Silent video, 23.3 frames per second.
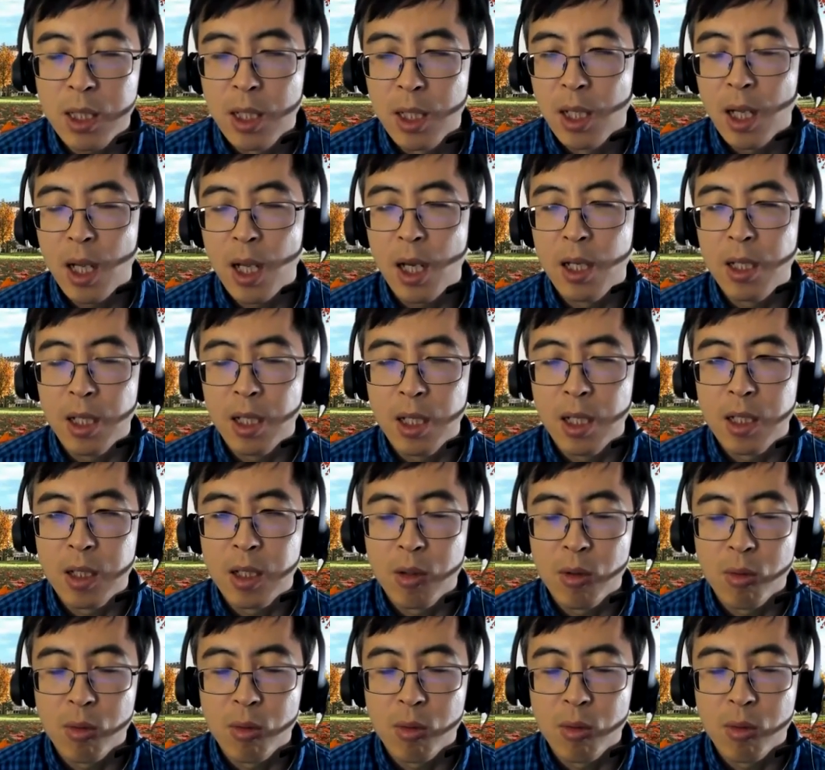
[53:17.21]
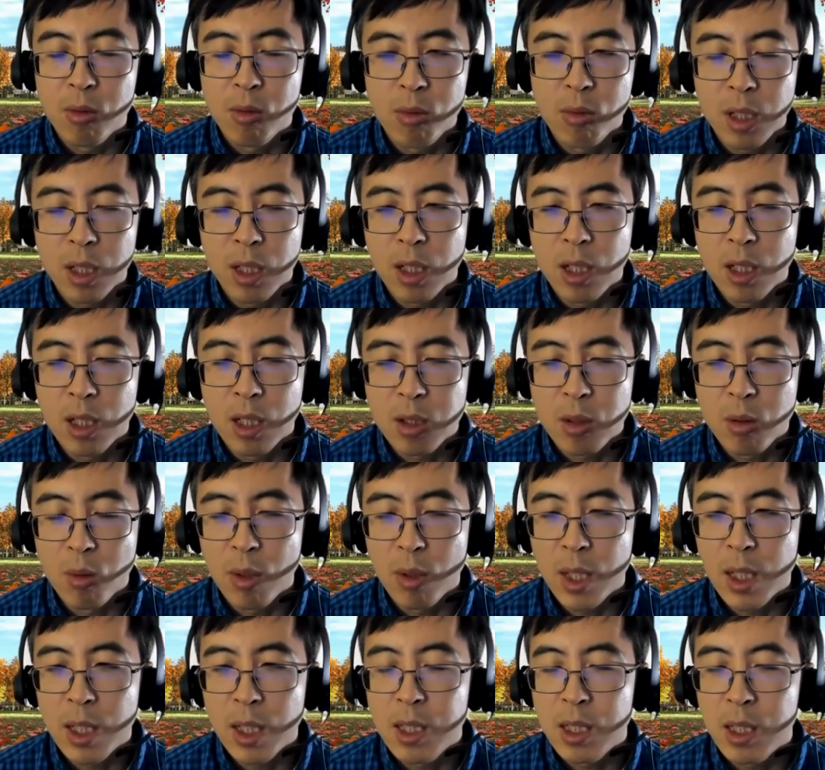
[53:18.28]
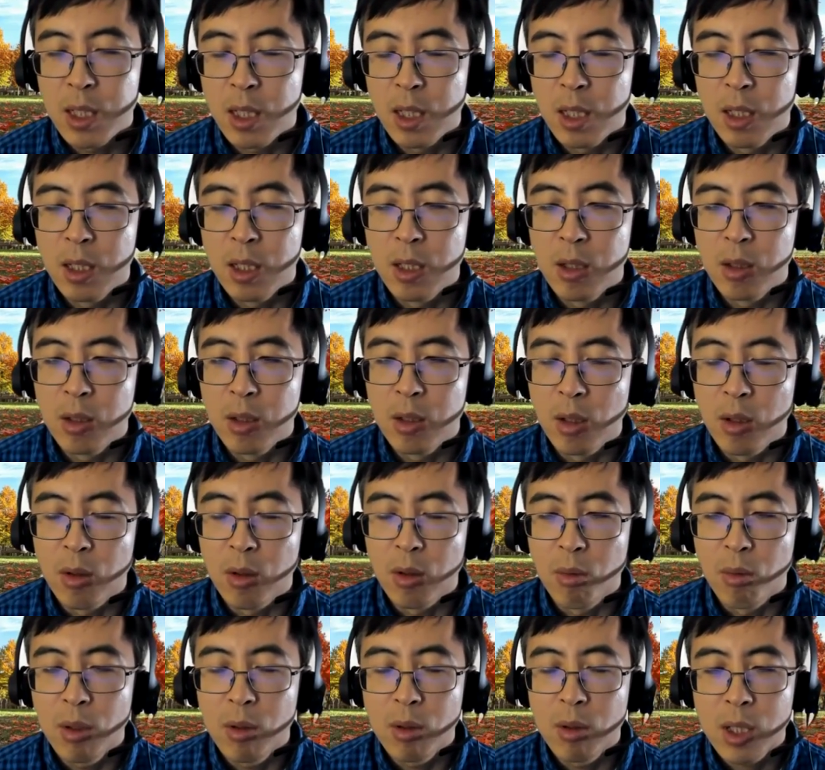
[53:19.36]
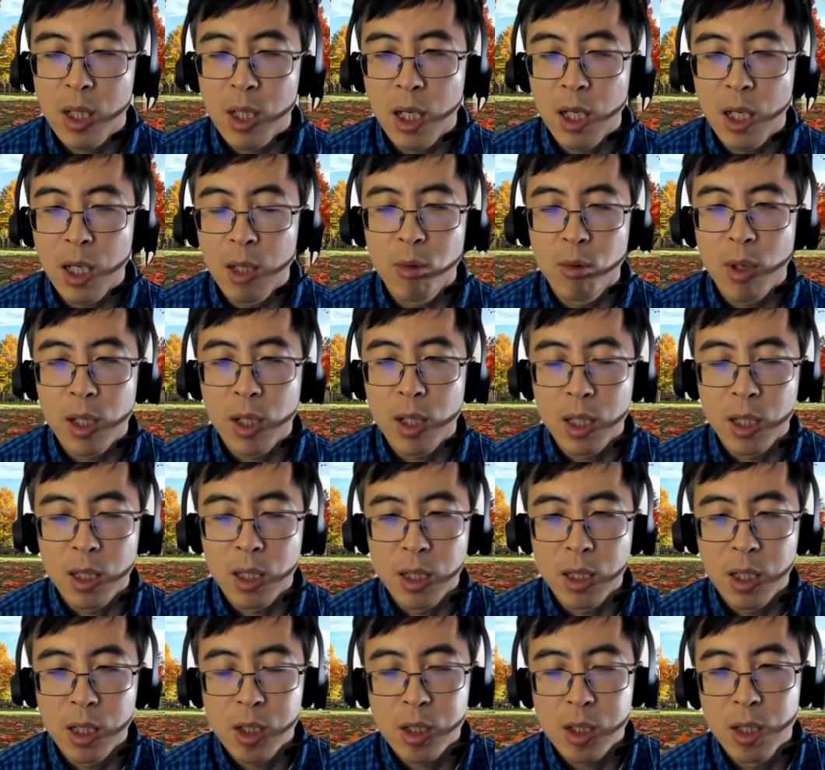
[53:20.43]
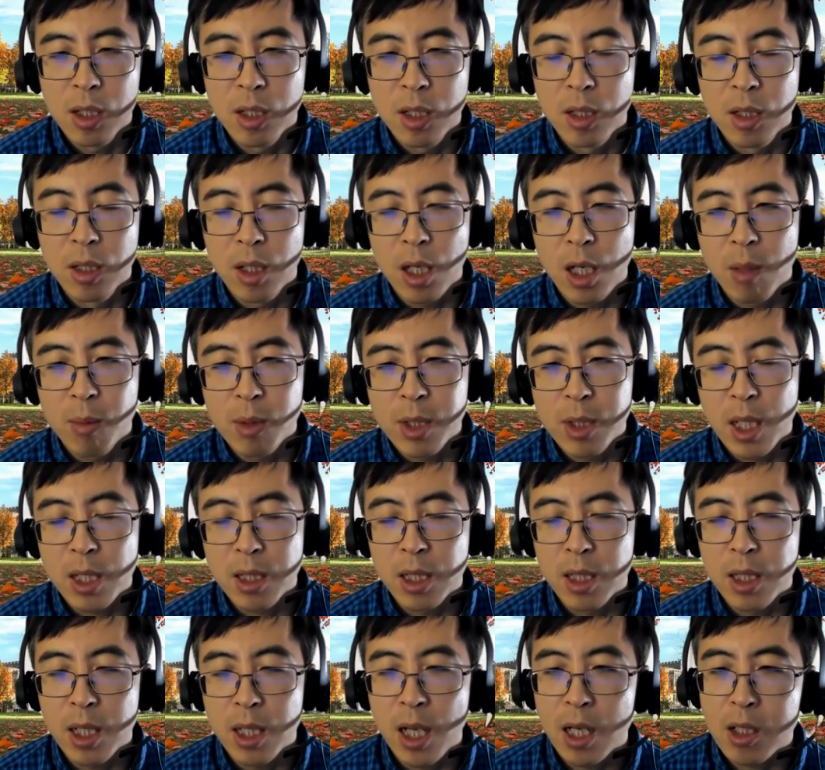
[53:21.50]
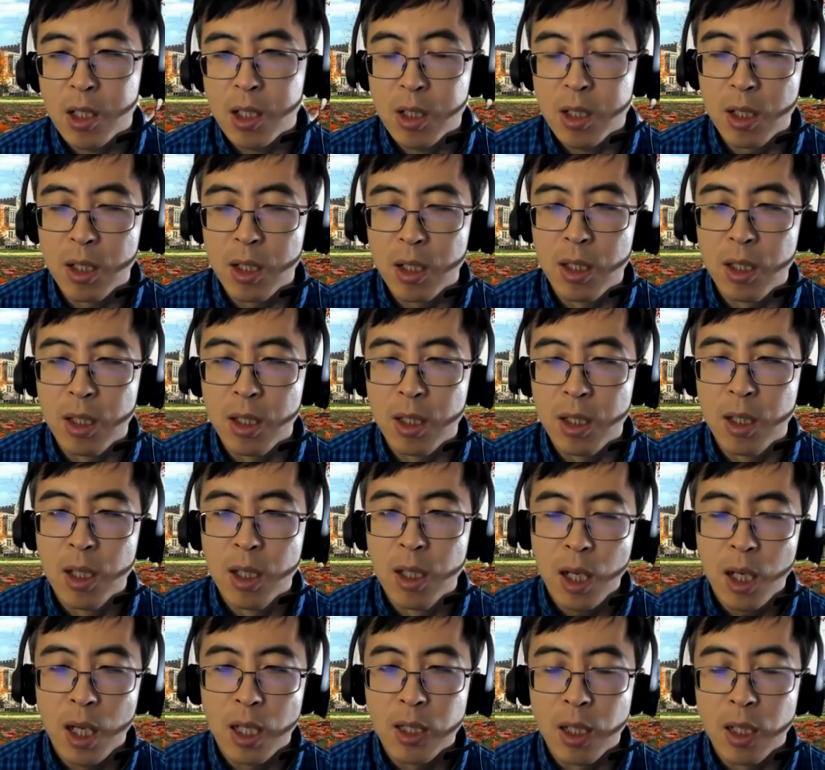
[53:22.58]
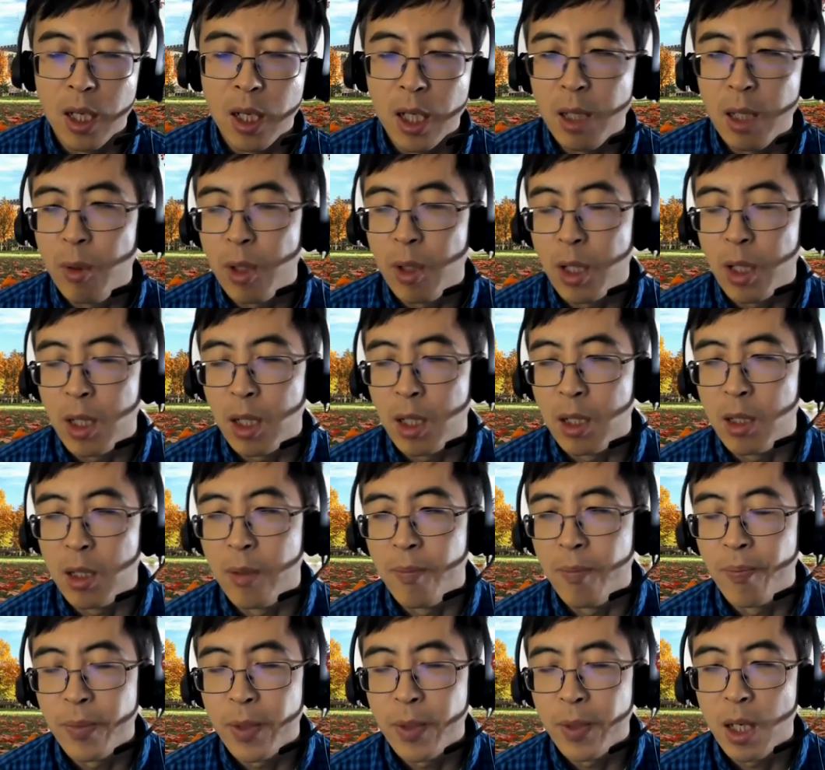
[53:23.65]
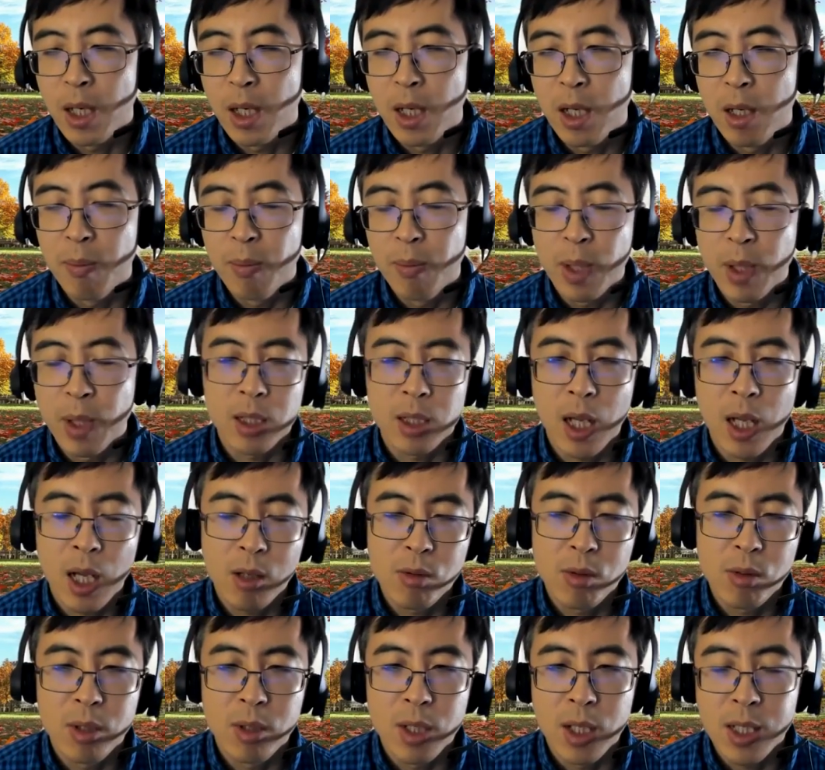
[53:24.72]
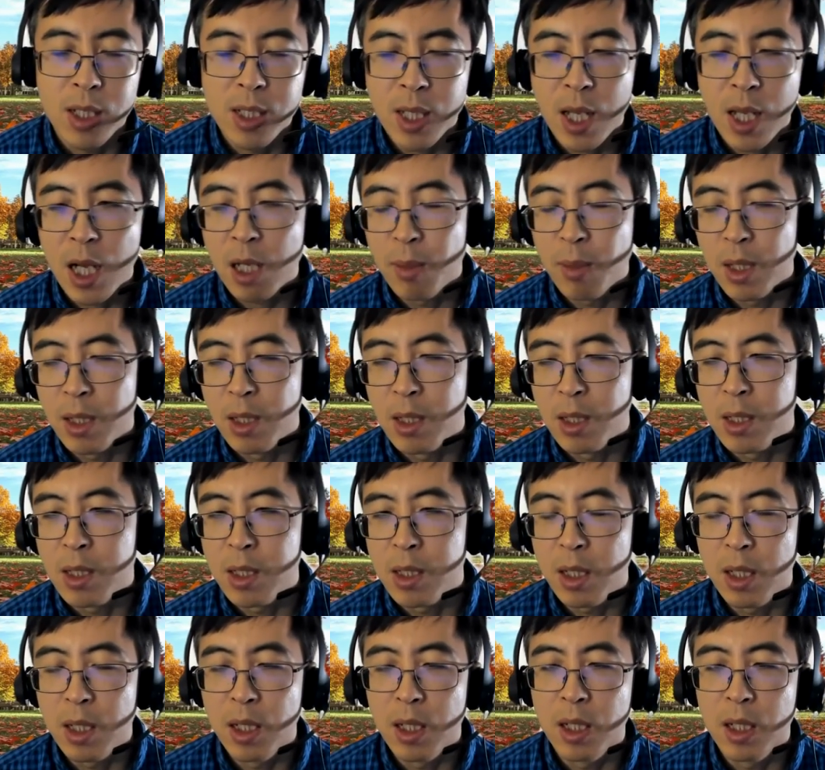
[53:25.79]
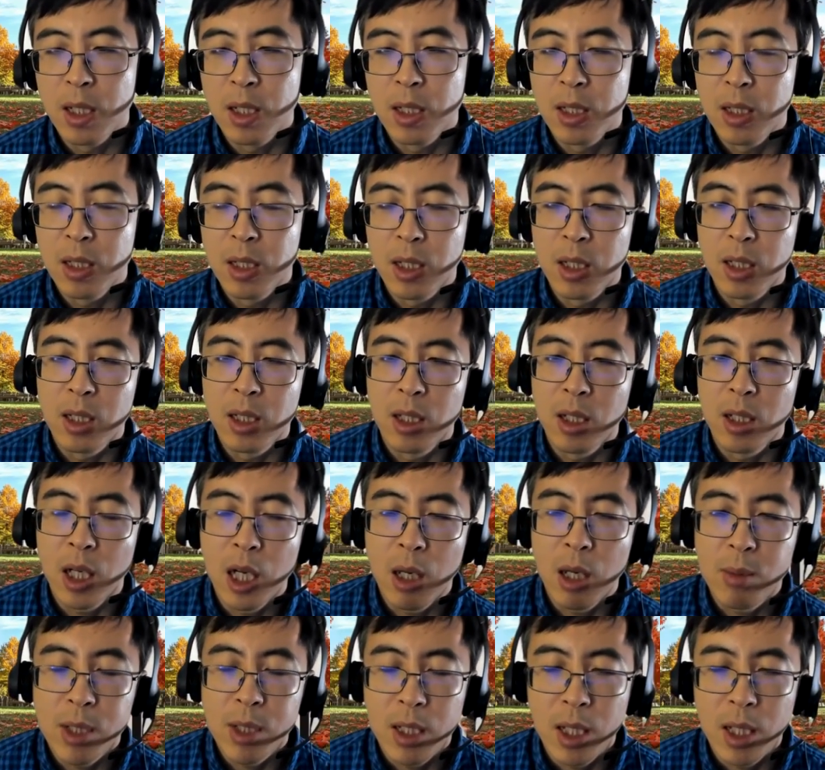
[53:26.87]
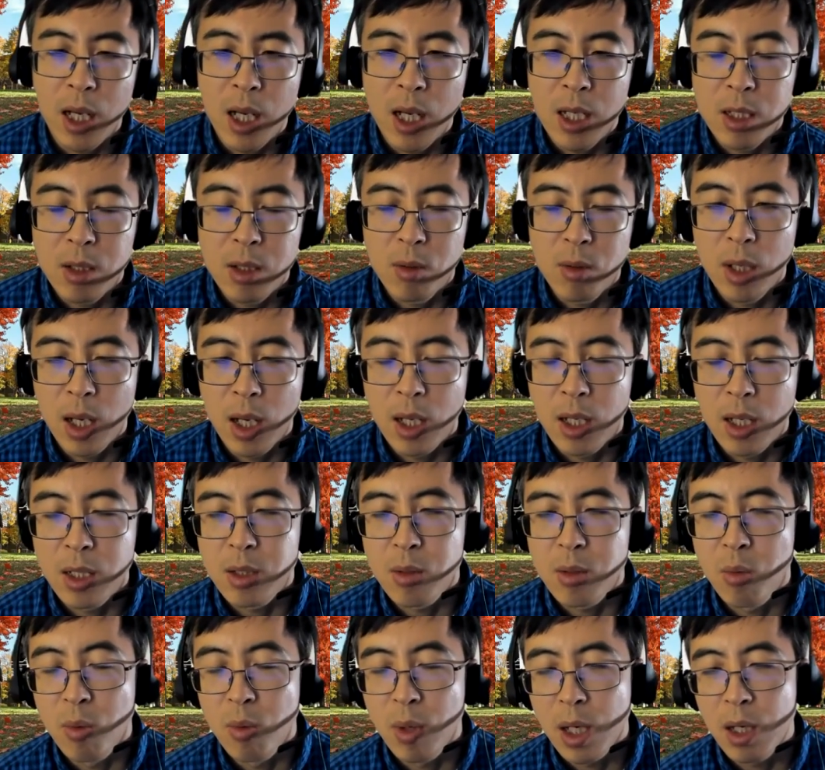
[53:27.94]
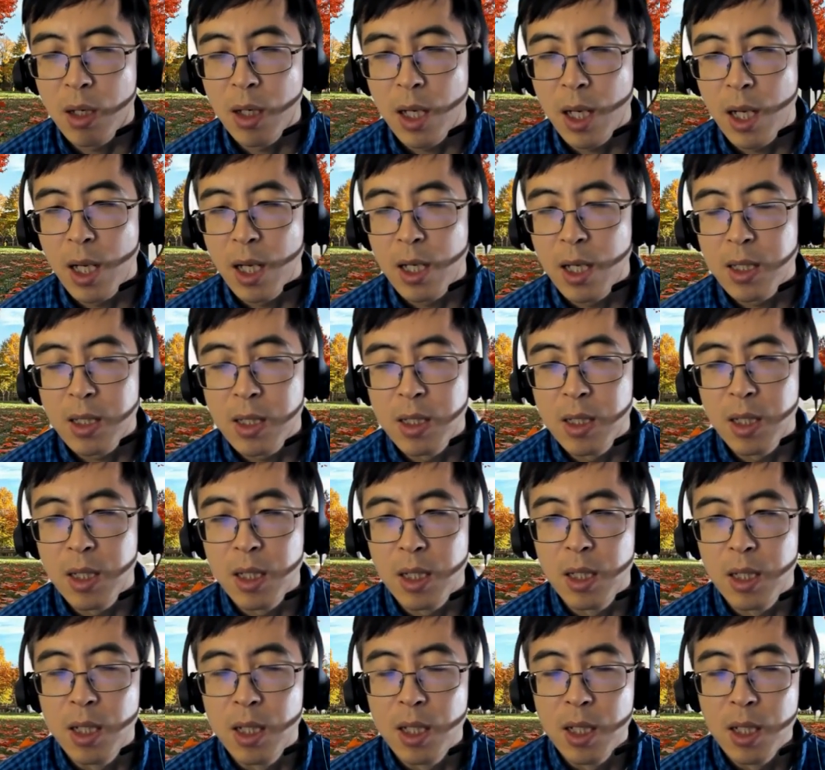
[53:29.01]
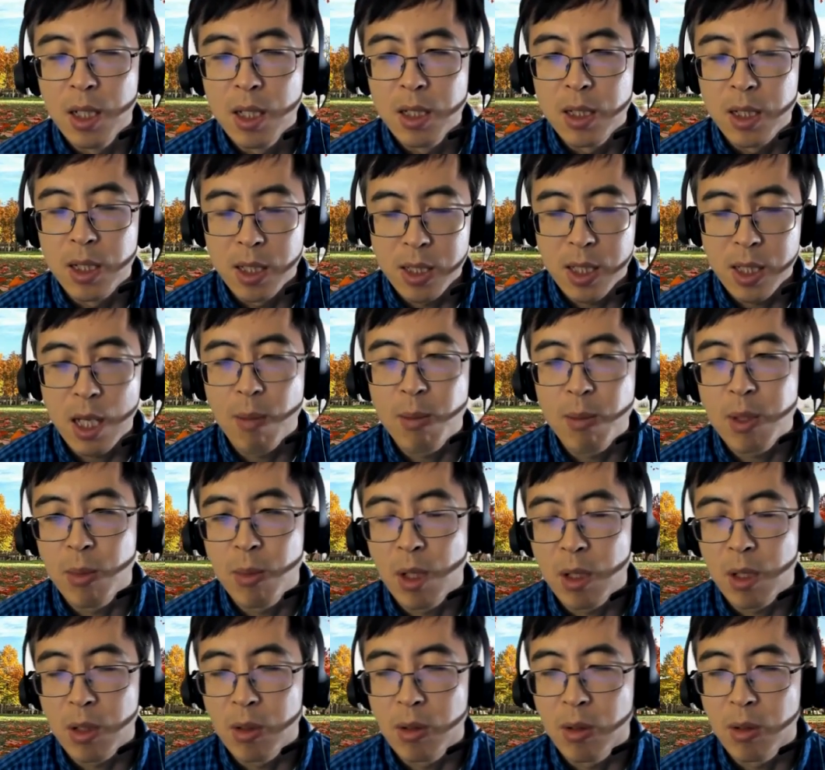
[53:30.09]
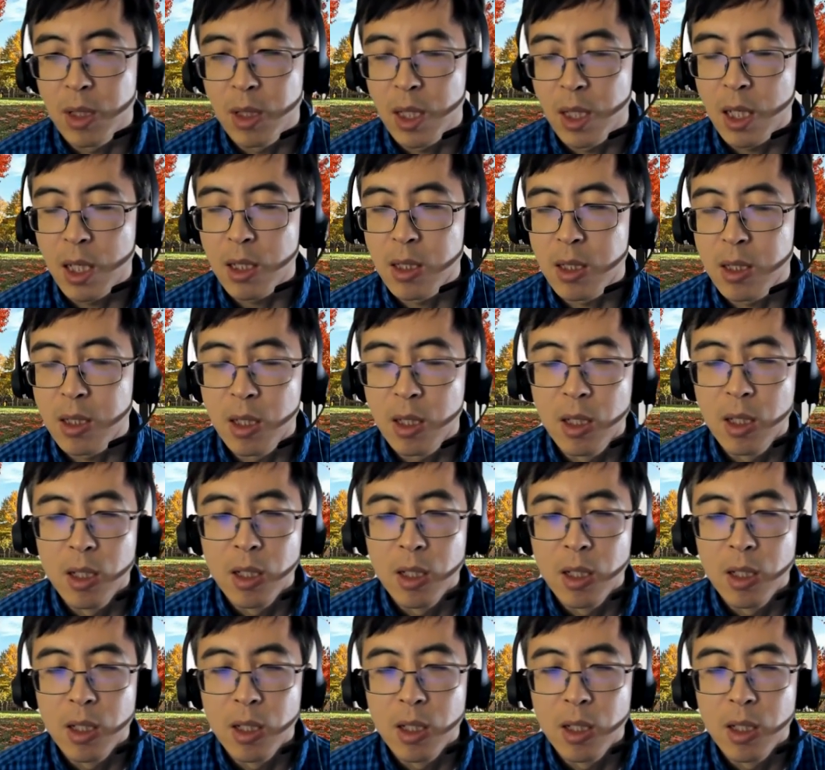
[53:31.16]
and it is great in real-time recognition, object detection, and labeling, but can't really segment the object as well as the SAMS model does.